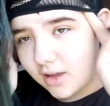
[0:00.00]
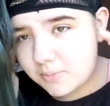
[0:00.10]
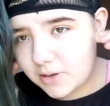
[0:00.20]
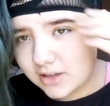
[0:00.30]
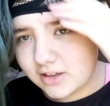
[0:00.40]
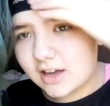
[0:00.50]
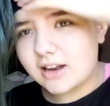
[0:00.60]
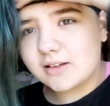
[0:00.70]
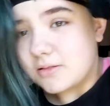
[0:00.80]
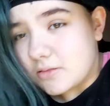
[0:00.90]
But you
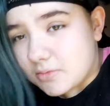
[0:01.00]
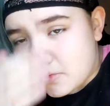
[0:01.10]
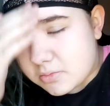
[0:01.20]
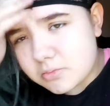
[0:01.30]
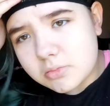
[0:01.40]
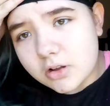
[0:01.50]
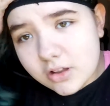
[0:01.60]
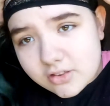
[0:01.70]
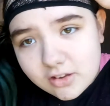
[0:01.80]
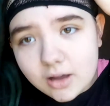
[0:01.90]
gotta pull
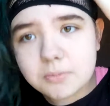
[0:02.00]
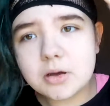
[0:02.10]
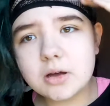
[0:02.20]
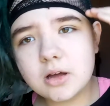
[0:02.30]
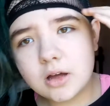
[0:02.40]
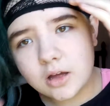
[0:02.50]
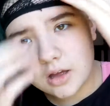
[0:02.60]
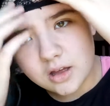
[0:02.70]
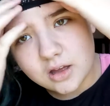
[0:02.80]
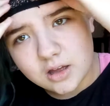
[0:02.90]
this up.
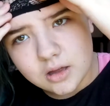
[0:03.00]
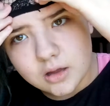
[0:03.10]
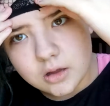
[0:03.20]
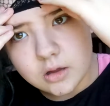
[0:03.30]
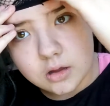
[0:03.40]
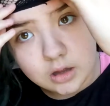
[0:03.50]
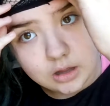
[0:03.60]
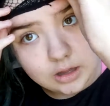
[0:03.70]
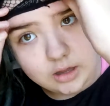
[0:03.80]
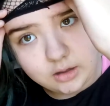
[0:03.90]

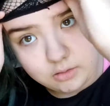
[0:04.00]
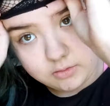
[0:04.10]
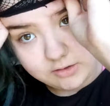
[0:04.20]
What's